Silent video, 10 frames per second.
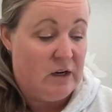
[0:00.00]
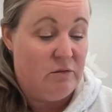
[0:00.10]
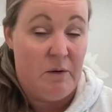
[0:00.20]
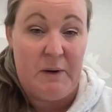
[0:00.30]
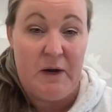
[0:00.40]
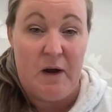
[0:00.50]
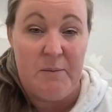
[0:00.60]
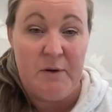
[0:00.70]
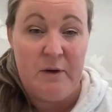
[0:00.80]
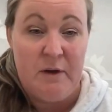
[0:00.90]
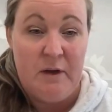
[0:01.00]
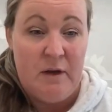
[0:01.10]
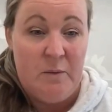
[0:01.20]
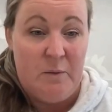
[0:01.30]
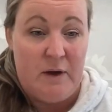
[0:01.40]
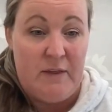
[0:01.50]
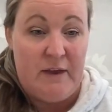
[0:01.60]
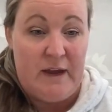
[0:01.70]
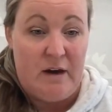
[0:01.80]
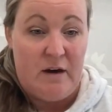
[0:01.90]
growing up where
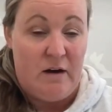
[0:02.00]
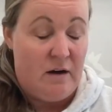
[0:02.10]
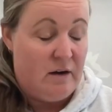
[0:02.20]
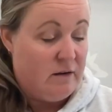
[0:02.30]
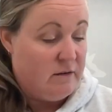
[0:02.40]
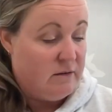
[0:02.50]
they are